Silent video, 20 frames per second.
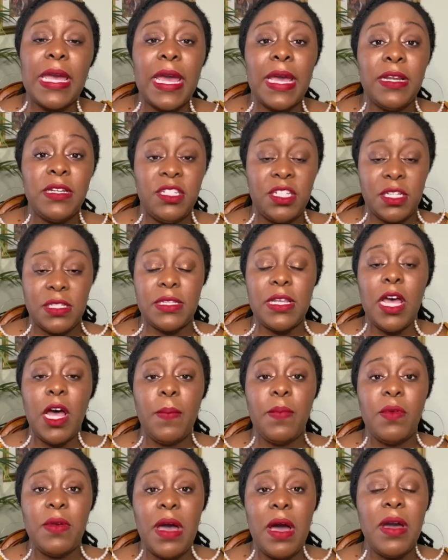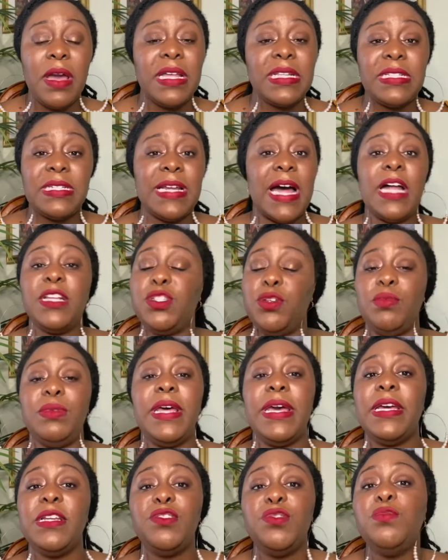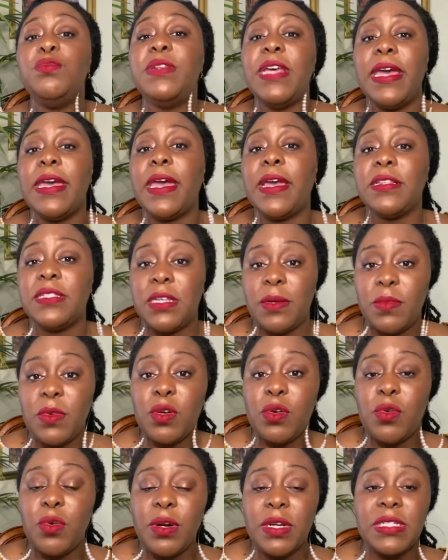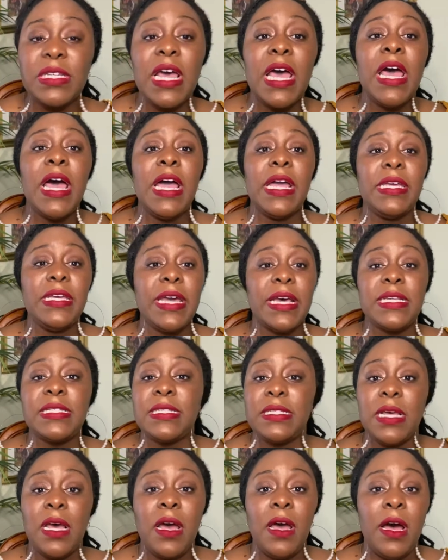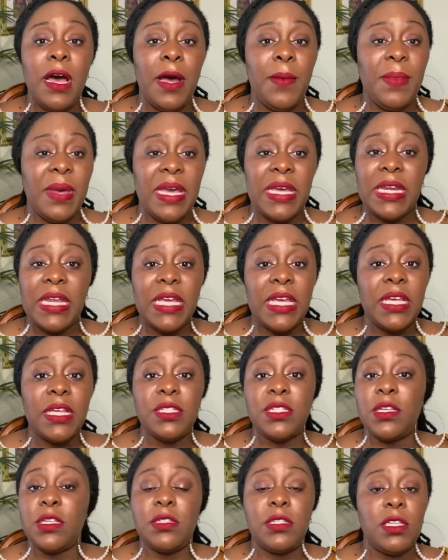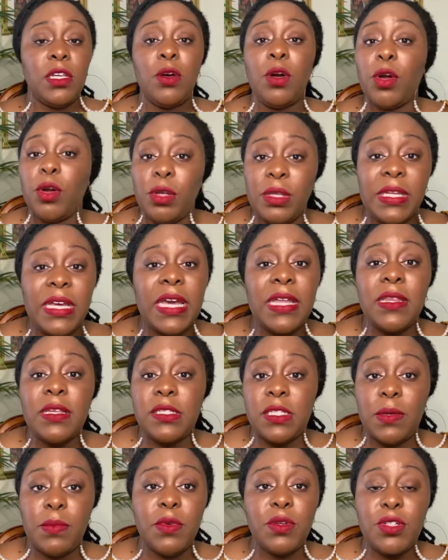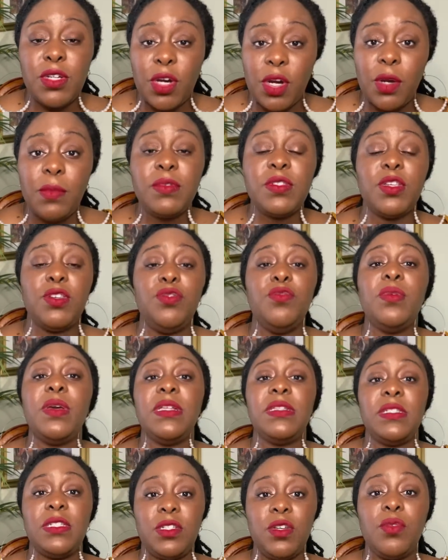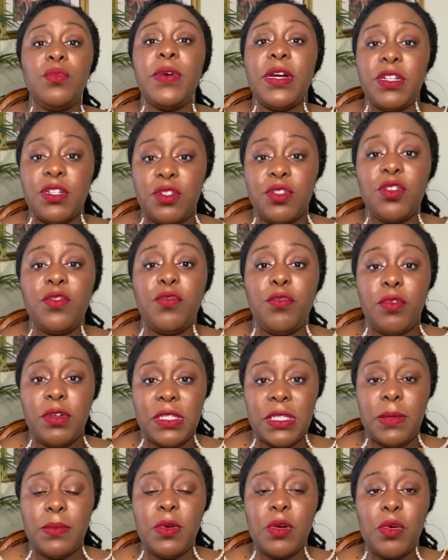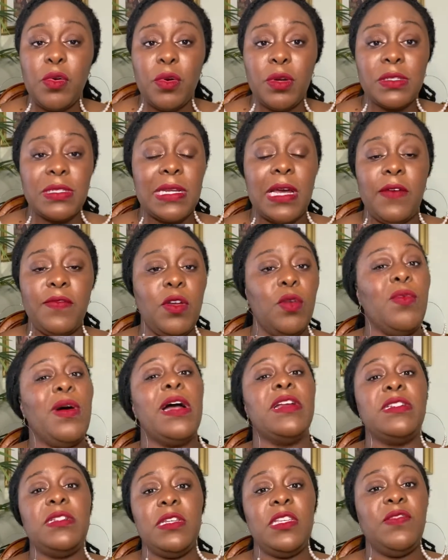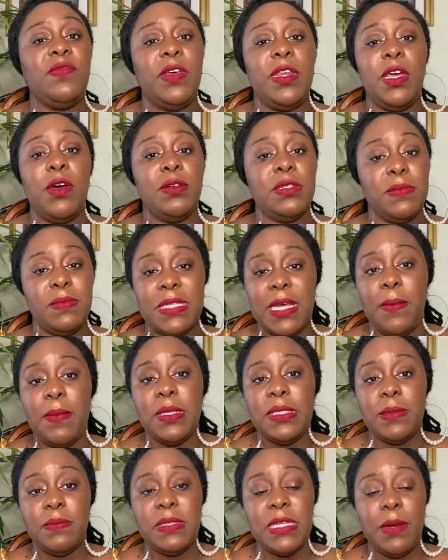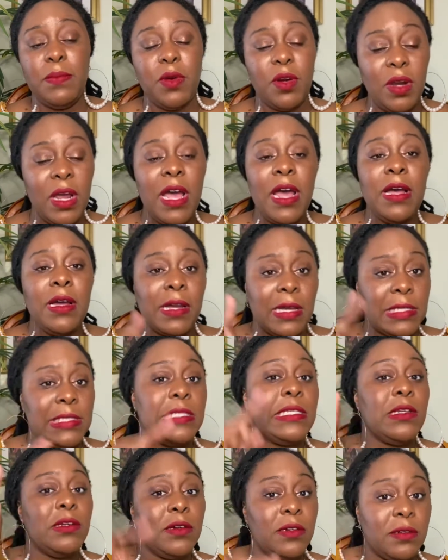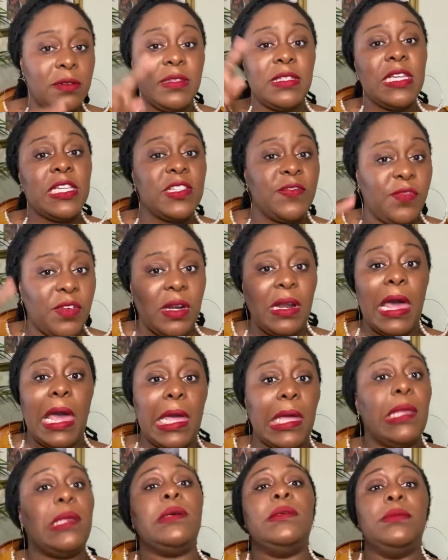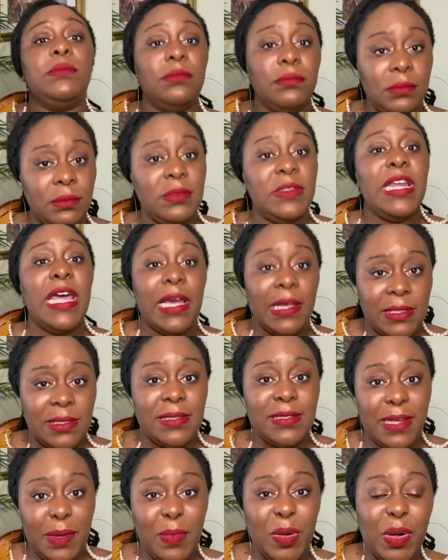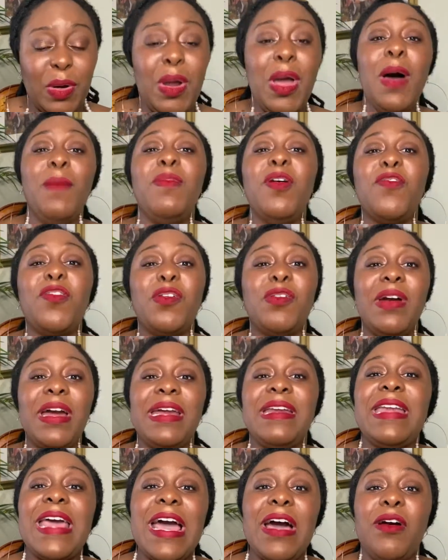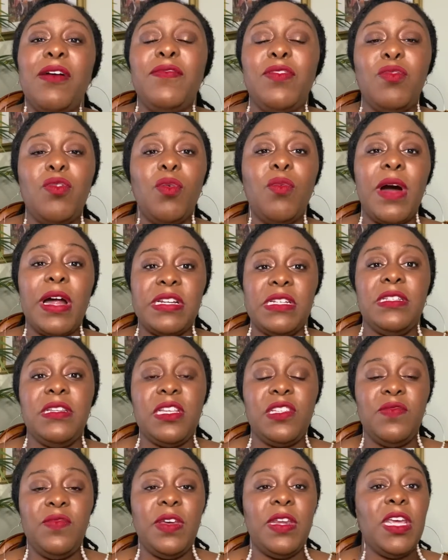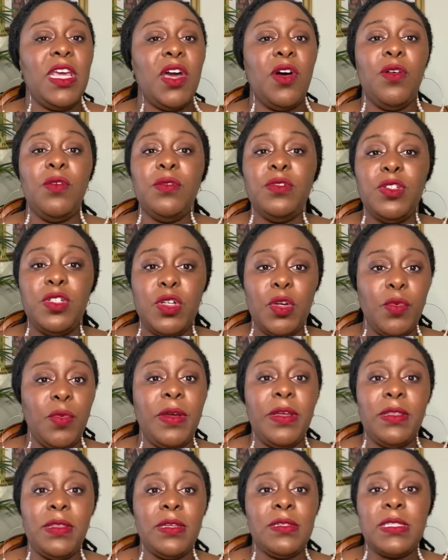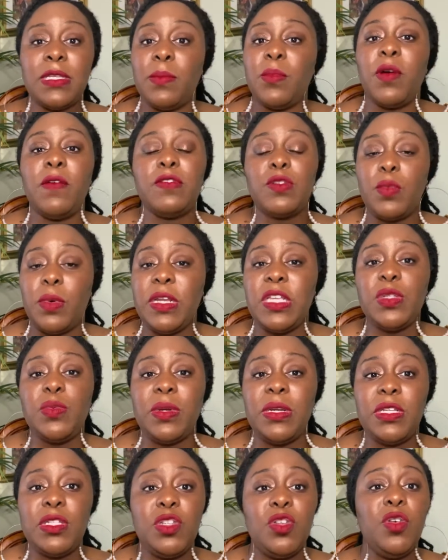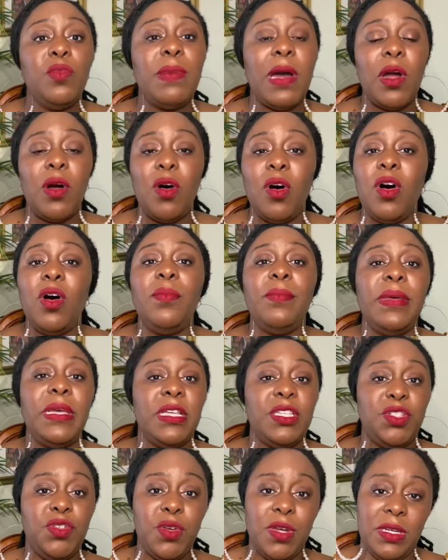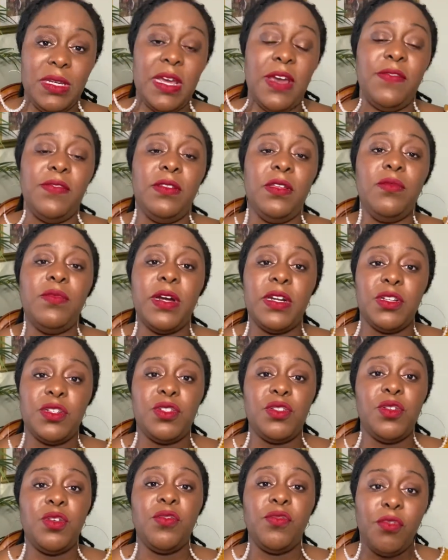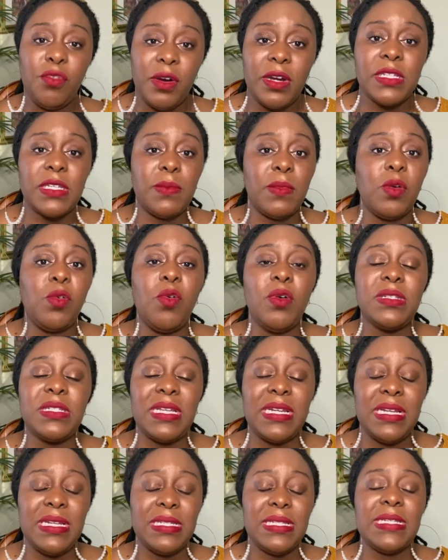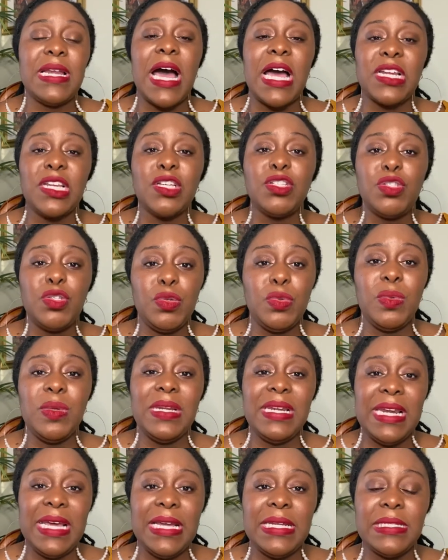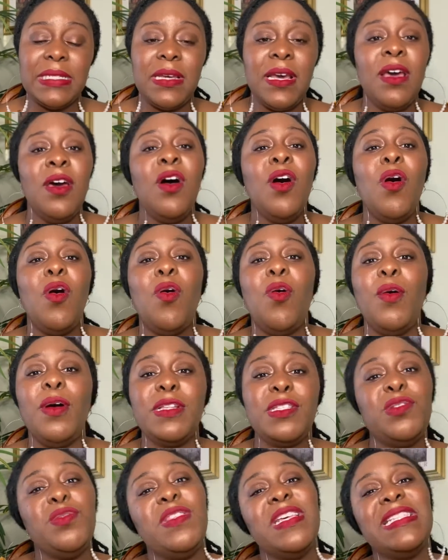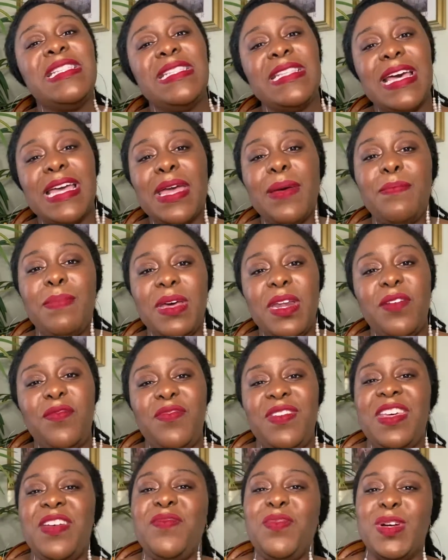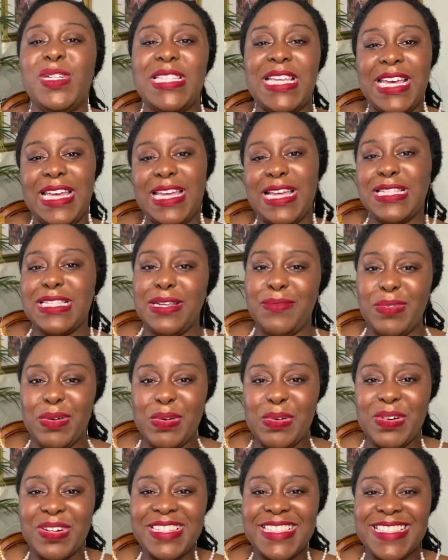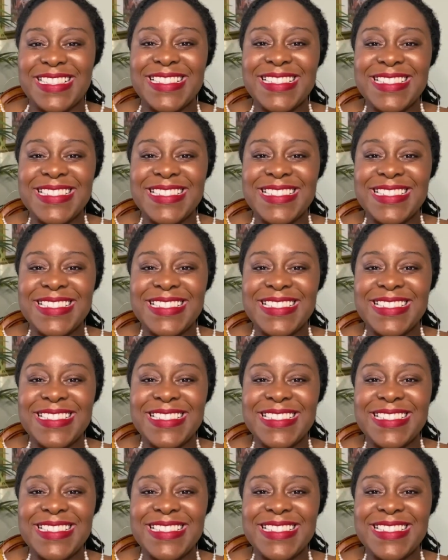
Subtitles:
And just to help you out, it's not too late to take a summer course. Yes, it is still early in the summer term, so you can still register for a summer course. Now, if you're watching this video sometime in September, consider this for like next summer. But for right now, if you are watching this video during the summer of 2022, by all means, you can definitely register for a summer course and it is not too late. On to the second benefit for taking a summer course.